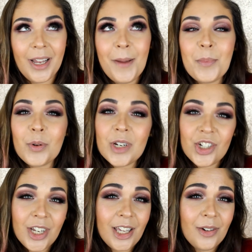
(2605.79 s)
and I
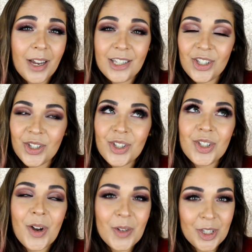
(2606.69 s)
appreciate you guys
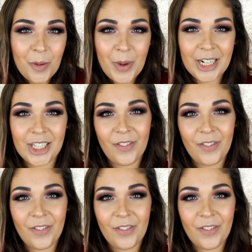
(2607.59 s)
so, so much.